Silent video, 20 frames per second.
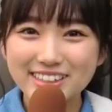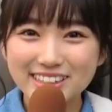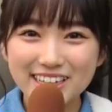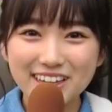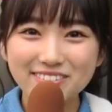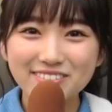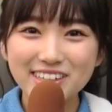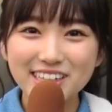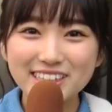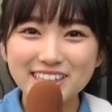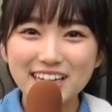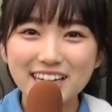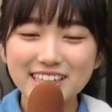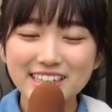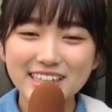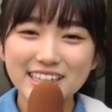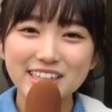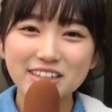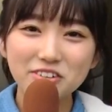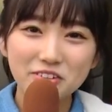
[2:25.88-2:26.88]
as an
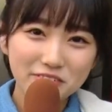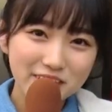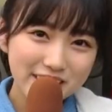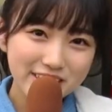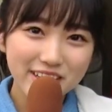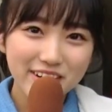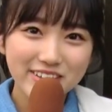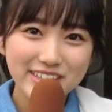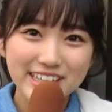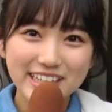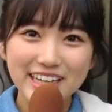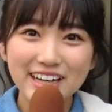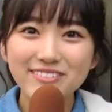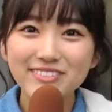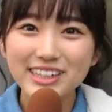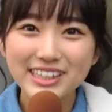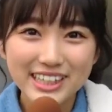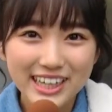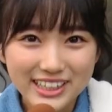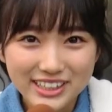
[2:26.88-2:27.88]
actress, and took
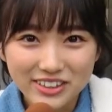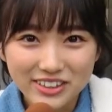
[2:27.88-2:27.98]
9th